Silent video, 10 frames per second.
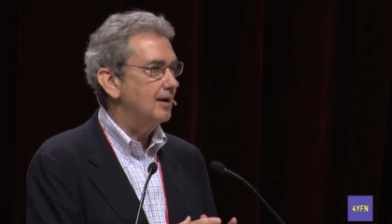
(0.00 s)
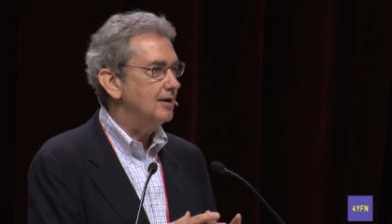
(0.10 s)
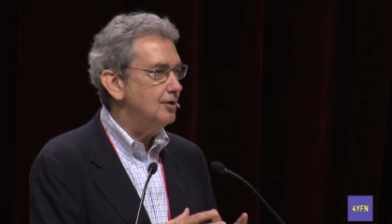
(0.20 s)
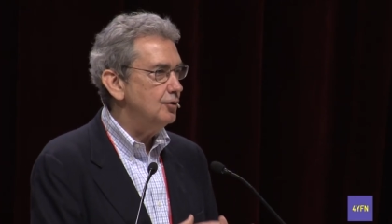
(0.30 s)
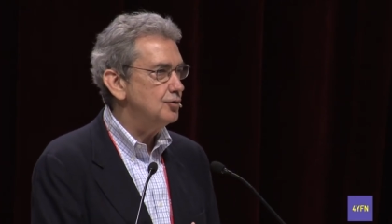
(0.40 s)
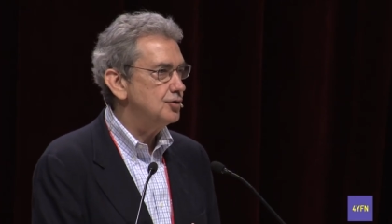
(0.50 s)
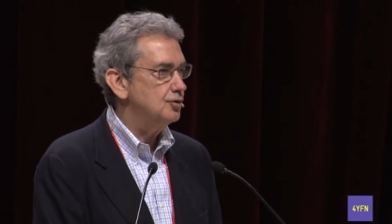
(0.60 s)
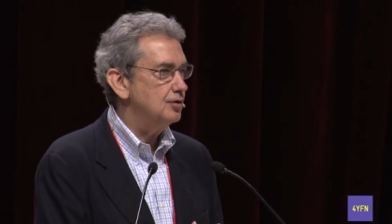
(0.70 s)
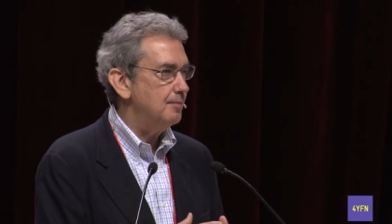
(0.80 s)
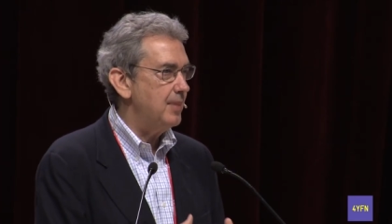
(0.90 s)
used to
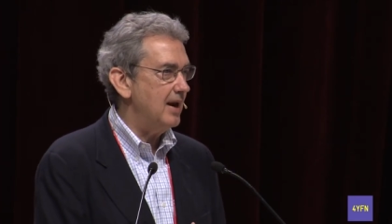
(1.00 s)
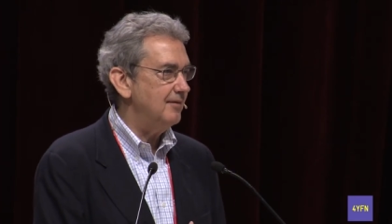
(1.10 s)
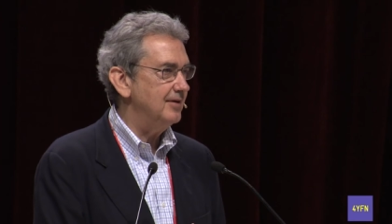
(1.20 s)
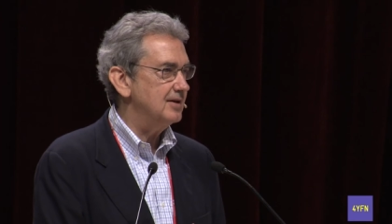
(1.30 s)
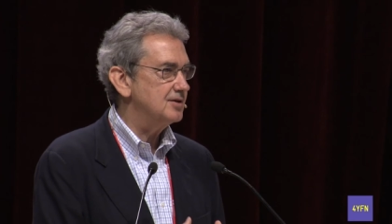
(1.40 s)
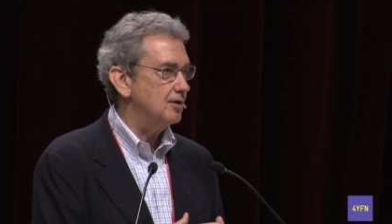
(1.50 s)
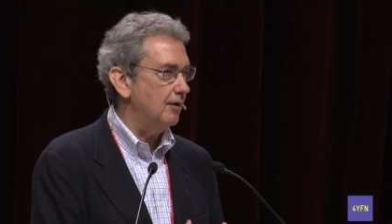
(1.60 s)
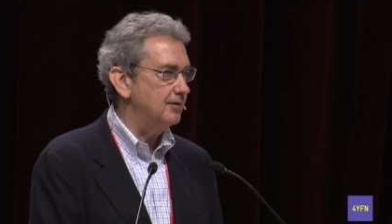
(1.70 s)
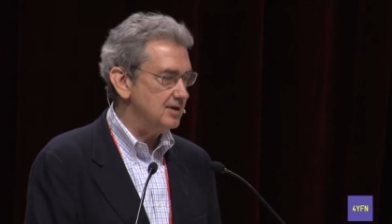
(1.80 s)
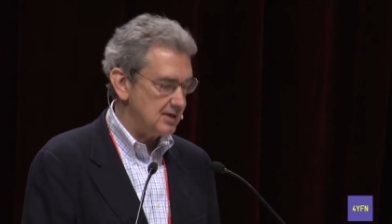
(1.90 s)
the benefits
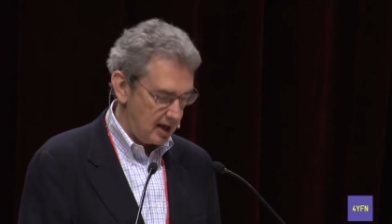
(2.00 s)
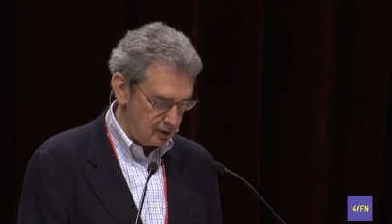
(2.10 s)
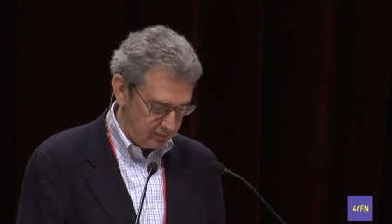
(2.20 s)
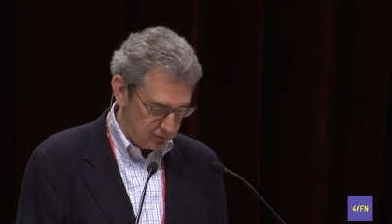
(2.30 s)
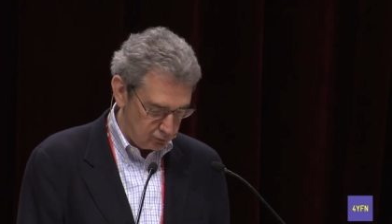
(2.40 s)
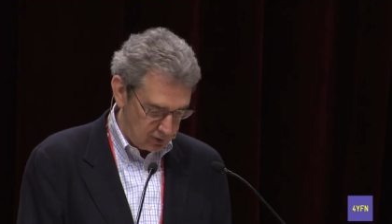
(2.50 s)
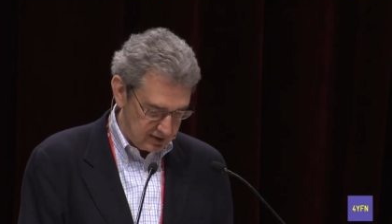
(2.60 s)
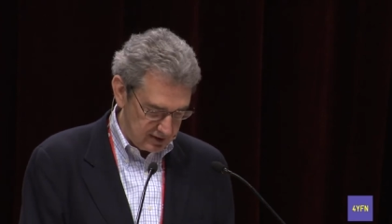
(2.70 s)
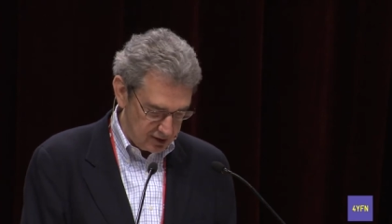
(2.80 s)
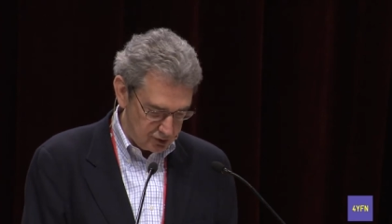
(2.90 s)
of this kind of
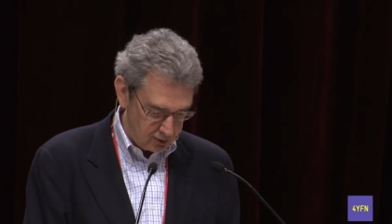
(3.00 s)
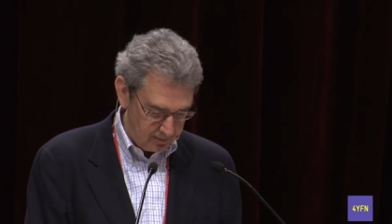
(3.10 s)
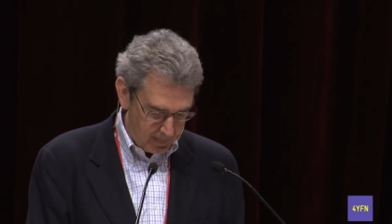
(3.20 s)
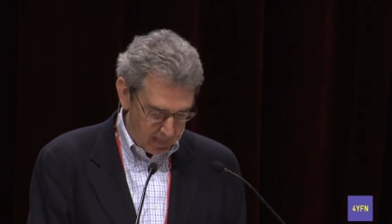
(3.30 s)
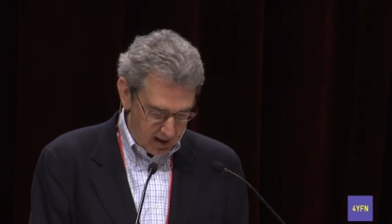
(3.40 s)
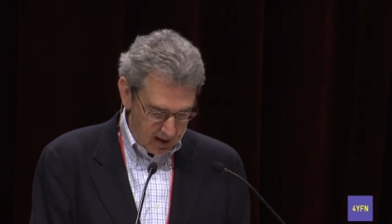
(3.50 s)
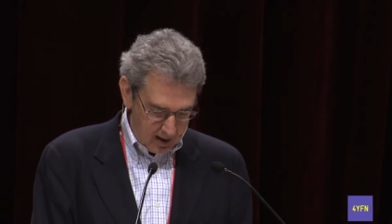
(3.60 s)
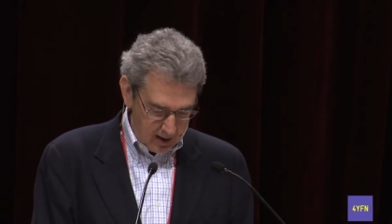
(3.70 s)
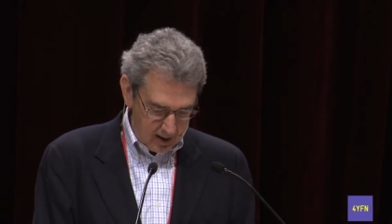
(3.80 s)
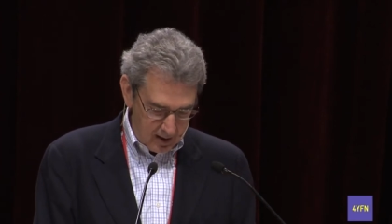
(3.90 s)
virtualization.
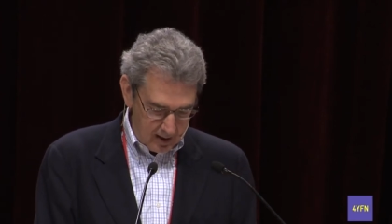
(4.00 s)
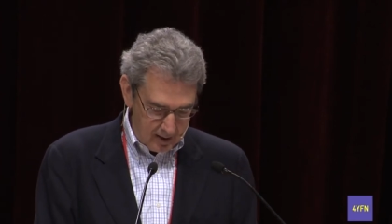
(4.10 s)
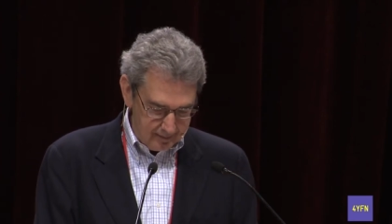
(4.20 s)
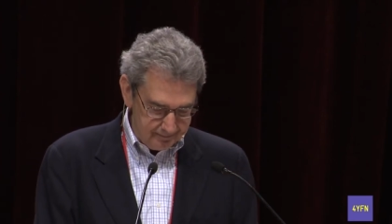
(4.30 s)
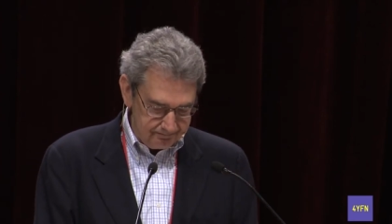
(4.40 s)
Uh,